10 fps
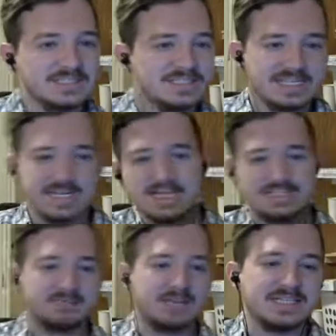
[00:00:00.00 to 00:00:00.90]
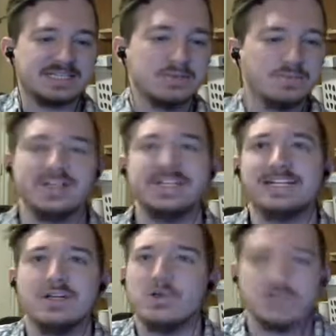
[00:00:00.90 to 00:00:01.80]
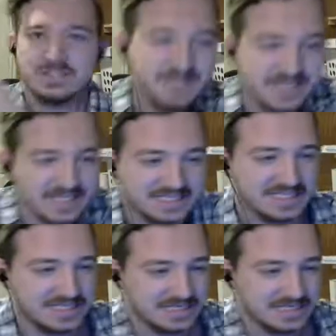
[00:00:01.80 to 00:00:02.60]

the next puzzle will not be easy.